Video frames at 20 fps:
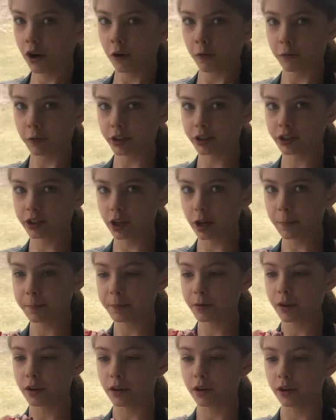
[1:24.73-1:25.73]
1 cup
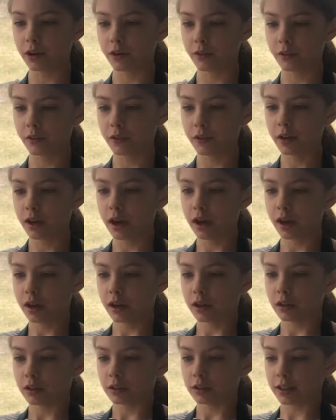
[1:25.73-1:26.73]
of
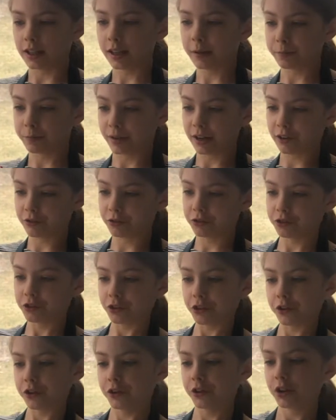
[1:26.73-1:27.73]
light brown
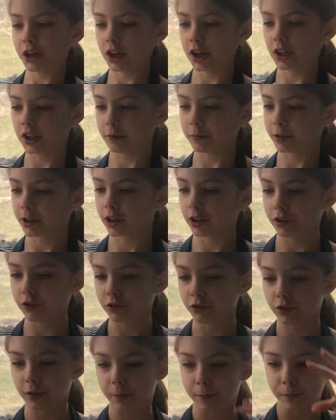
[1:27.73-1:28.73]
sugar, and then we're going to use
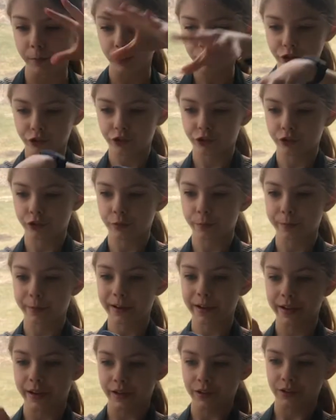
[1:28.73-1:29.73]
some mushed
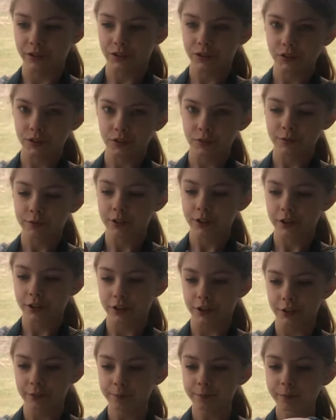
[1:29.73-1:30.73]
bananas
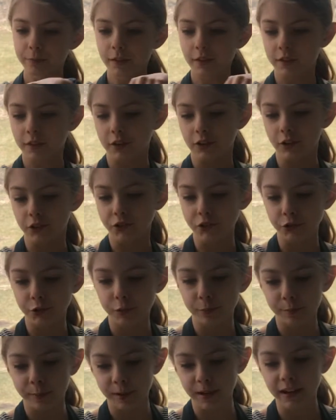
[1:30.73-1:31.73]
here, and then 2
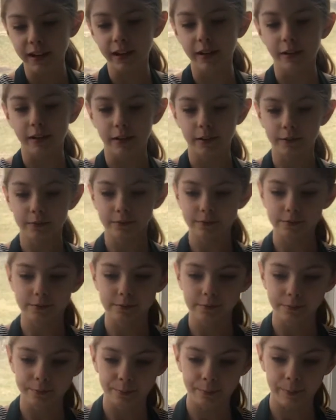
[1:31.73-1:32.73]
big
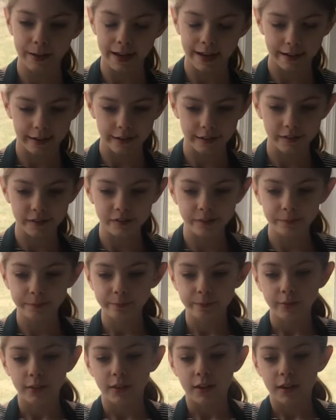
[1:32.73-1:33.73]
eggs,
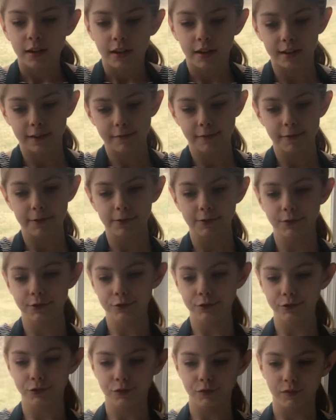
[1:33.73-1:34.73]
and then we'll
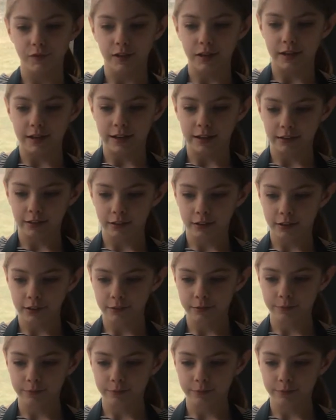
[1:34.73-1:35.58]
use vanilla,